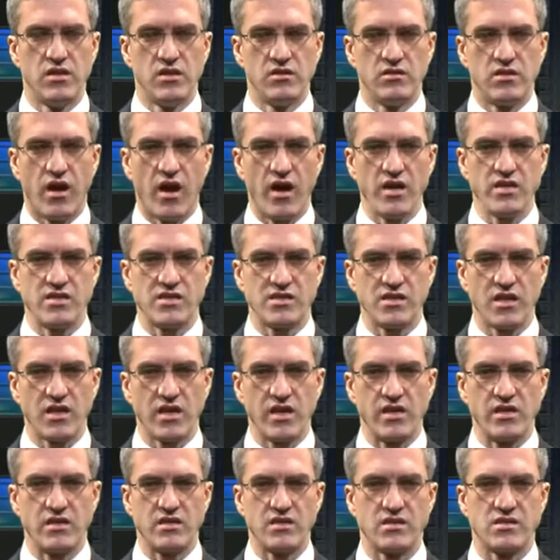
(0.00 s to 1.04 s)
The
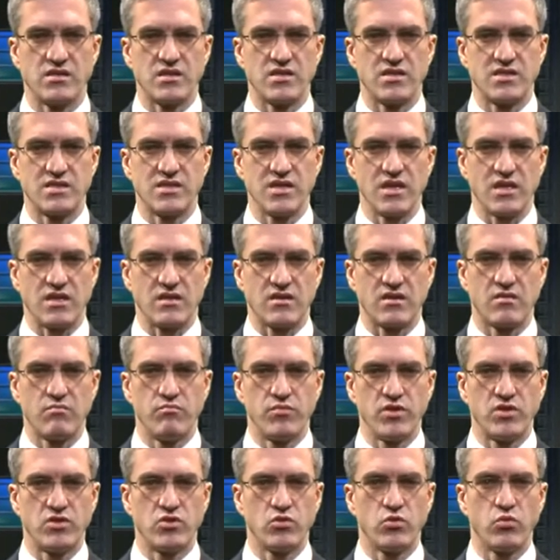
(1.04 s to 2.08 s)
isolators sit
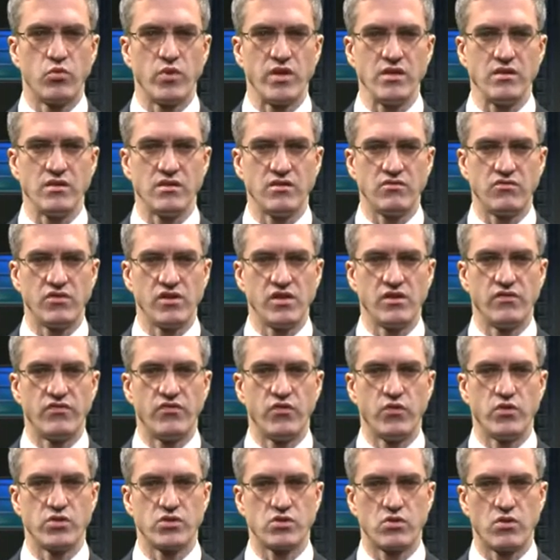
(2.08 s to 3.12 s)
between the
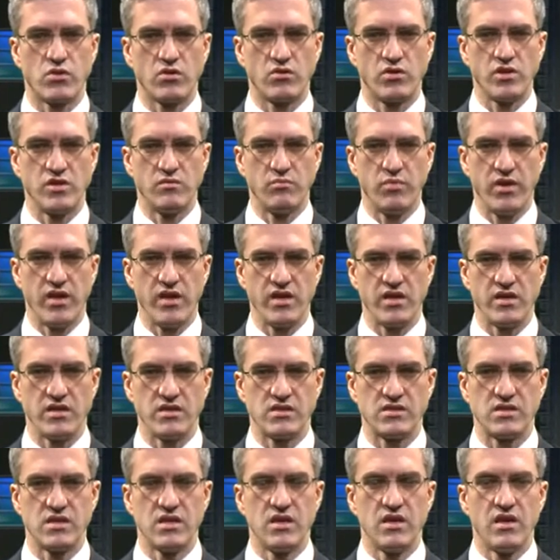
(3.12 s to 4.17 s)
reinforced concrete
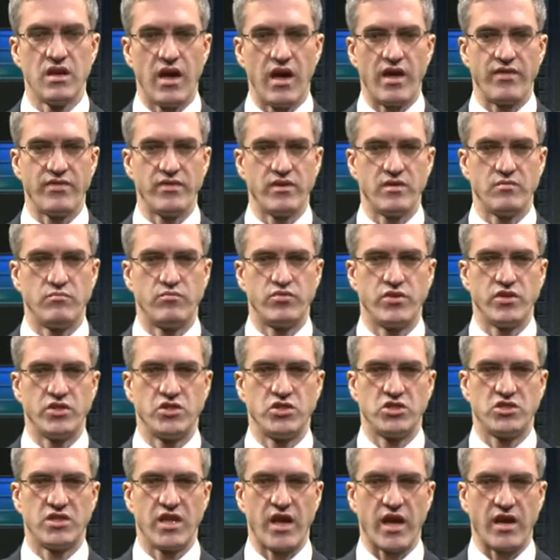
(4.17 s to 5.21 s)
piers and the
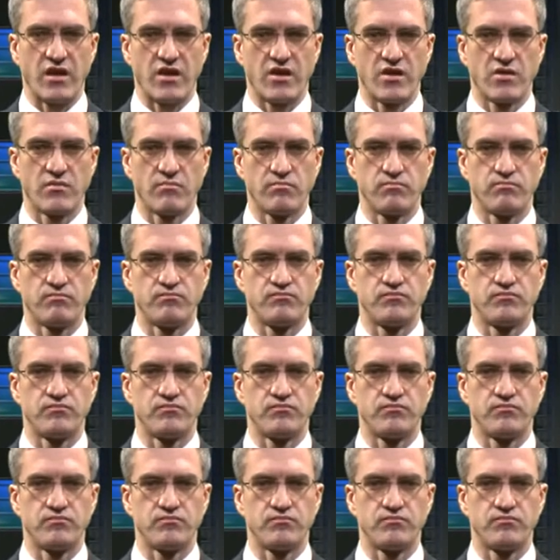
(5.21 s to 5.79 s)
bridge deck.